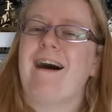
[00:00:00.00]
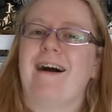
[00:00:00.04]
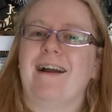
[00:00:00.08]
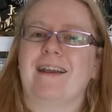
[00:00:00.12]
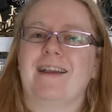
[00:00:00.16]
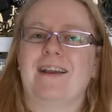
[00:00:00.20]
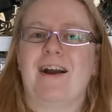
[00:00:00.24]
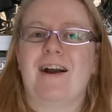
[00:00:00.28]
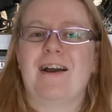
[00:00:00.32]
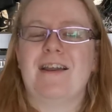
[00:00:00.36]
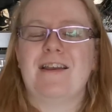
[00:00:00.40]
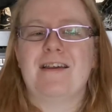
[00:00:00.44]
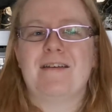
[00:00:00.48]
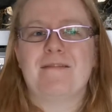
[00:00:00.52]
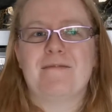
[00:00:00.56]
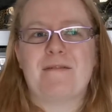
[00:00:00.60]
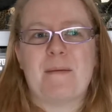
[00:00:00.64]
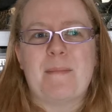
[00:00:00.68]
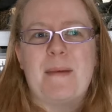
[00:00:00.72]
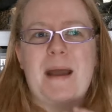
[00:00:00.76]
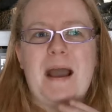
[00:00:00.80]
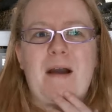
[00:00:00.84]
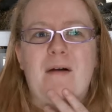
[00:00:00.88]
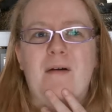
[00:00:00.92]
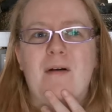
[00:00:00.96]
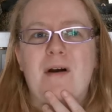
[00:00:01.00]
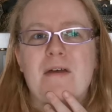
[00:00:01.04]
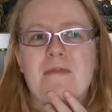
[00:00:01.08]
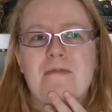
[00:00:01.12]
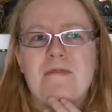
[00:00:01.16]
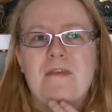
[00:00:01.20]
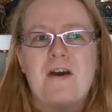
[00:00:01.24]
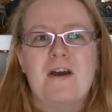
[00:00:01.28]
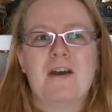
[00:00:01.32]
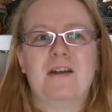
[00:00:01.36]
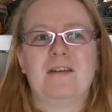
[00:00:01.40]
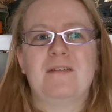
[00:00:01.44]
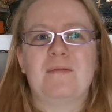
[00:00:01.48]
I kind of, about a
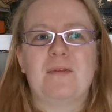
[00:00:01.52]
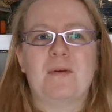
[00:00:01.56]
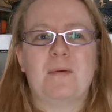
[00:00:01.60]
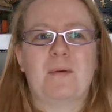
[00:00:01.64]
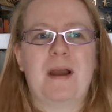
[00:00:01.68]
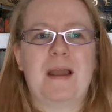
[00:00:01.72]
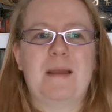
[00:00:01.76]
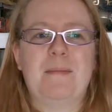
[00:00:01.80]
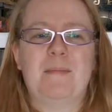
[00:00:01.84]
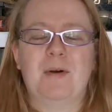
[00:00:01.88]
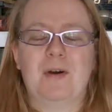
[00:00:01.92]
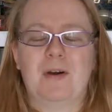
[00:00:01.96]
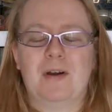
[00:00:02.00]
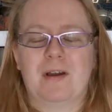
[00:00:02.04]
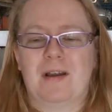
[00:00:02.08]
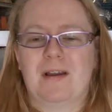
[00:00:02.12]
third of the way